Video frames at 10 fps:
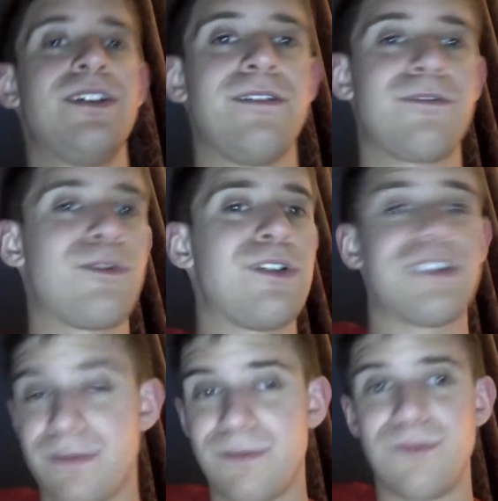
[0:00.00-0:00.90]
Of
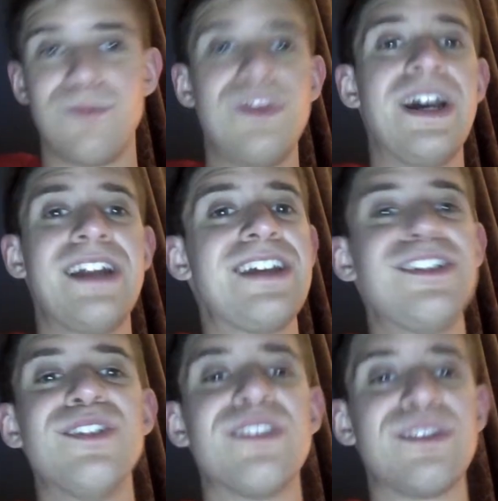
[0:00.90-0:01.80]
course, you got to get
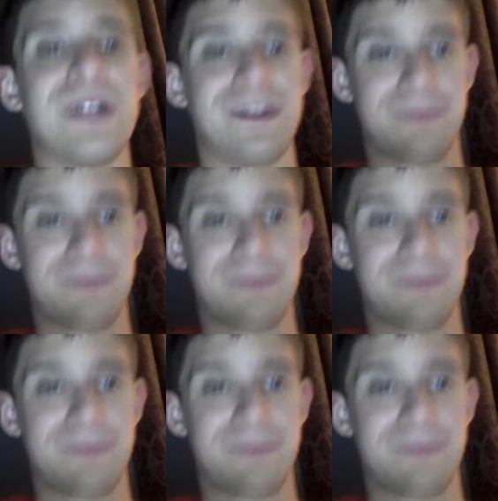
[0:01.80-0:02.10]
used to it.